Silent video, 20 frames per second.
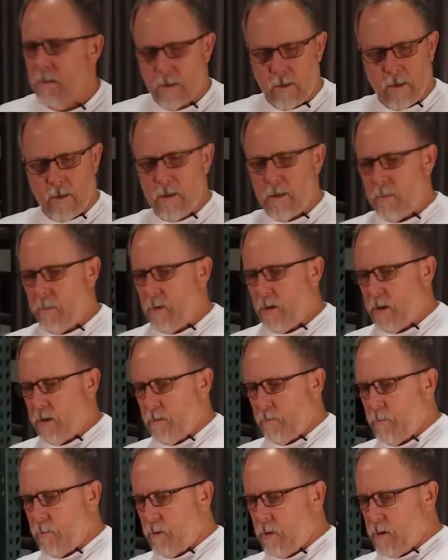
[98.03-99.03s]
Okay, I'm going
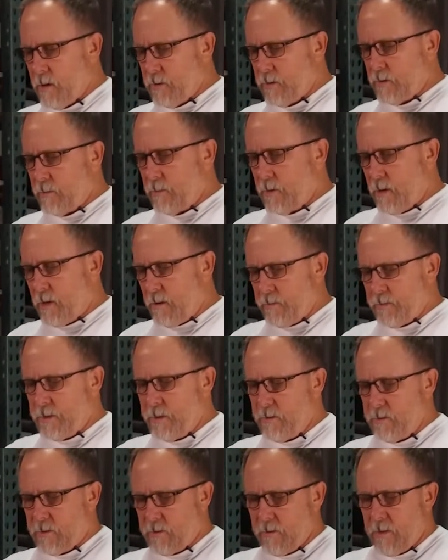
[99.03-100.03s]
to put on some gloves
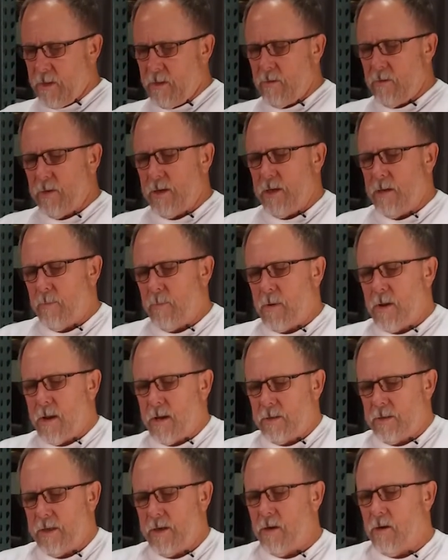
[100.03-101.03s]
here so I don't get
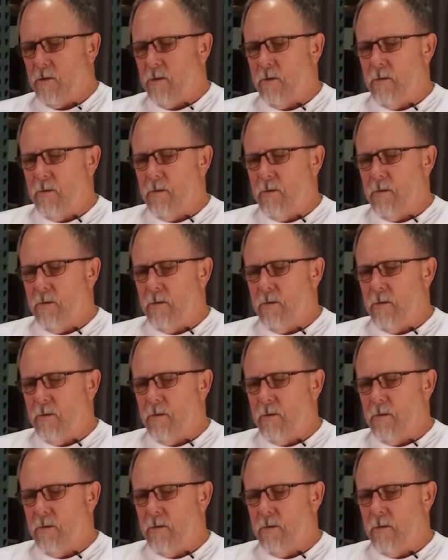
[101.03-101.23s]
epoxy all